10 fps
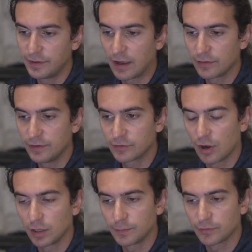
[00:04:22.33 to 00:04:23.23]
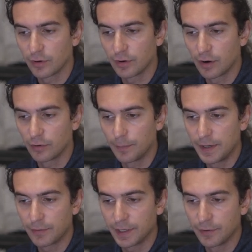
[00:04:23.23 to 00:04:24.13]
now these columns are
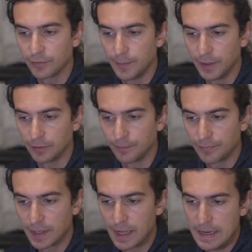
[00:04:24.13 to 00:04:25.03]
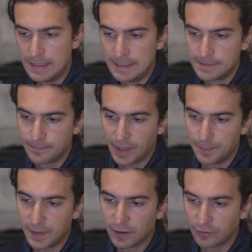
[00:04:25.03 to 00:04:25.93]
appearing here in the middle.
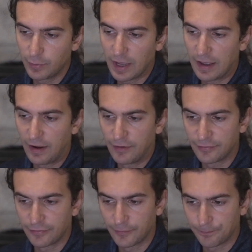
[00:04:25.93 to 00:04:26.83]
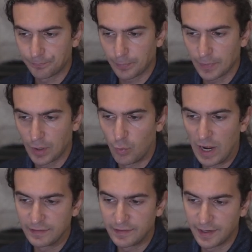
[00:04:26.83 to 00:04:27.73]
And because we have a
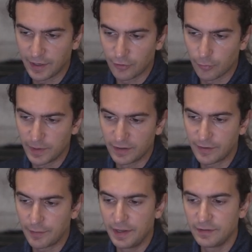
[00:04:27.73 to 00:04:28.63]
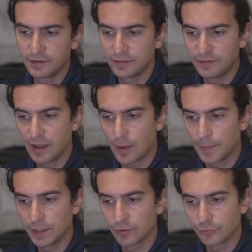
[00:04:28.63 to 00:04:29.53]
wide tick increment, it's very easy to see how
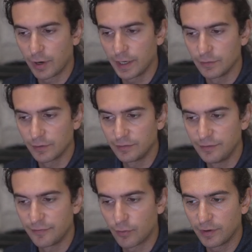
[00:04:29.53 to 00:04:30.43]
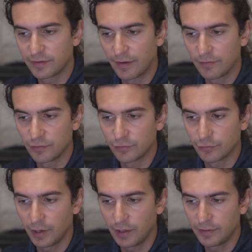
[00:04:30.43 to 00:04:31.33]
many are trading. You can see 47 just
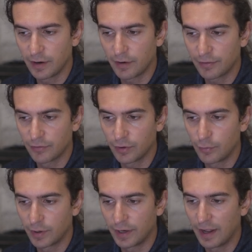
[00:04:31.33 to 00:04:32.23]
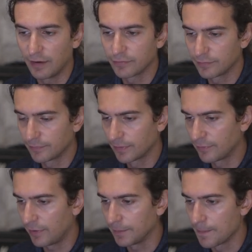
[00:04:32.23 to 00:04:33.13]
traded there at 31.5.
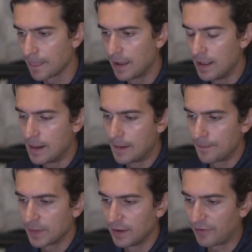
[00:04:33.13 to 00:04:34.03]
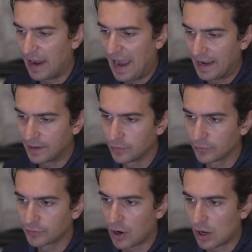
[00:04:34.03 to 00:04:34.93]
Fine. If I add in
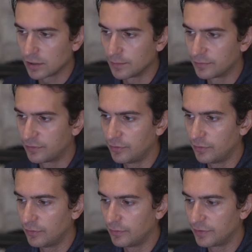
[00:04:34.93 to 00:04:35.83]
those columns to